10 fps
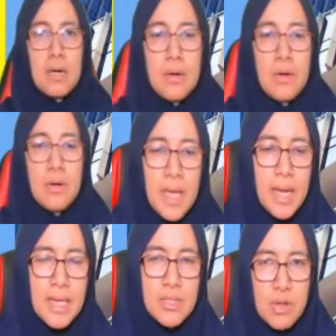Okay,
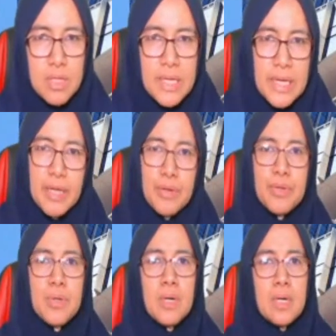let's
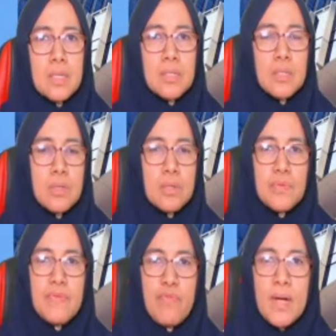continue. So
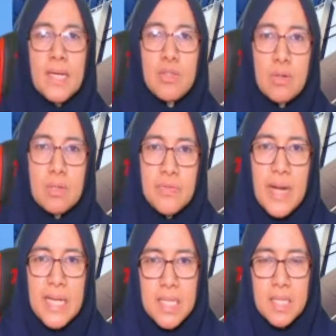we focus on
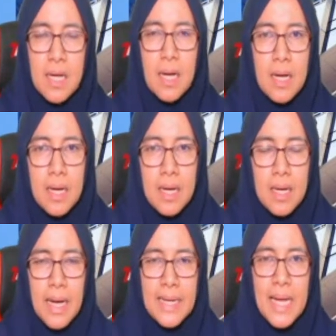trust
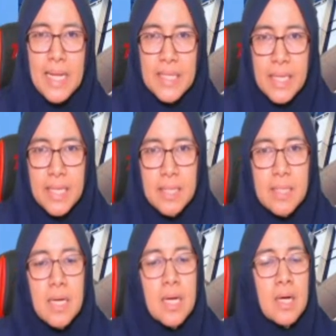analysis.
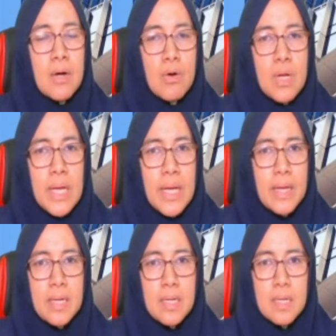Okay,
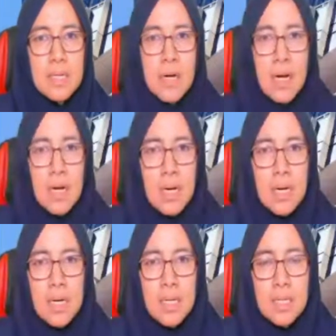
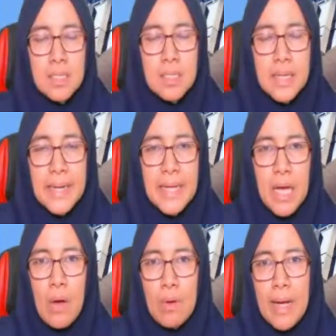the learning
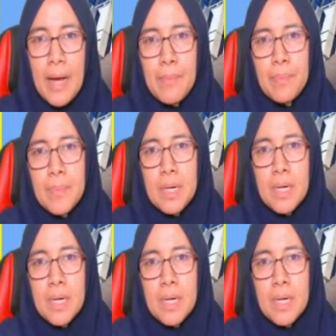outcome